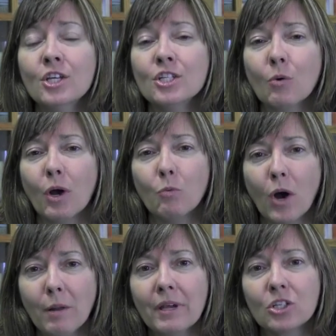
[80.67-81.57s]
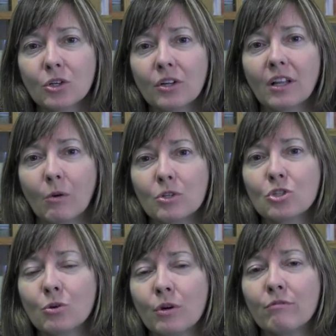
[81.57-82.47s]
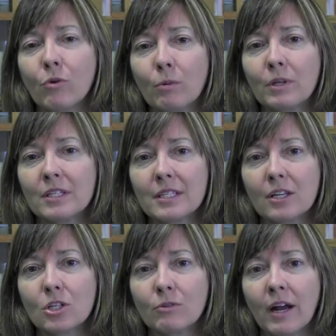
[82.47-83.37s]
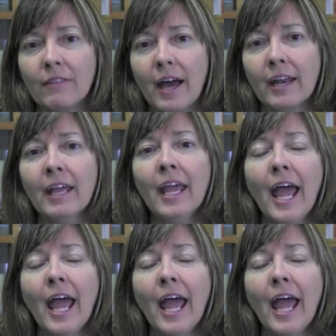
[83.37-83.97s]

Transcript: So I'd want to make sure that there was true informed consent around that.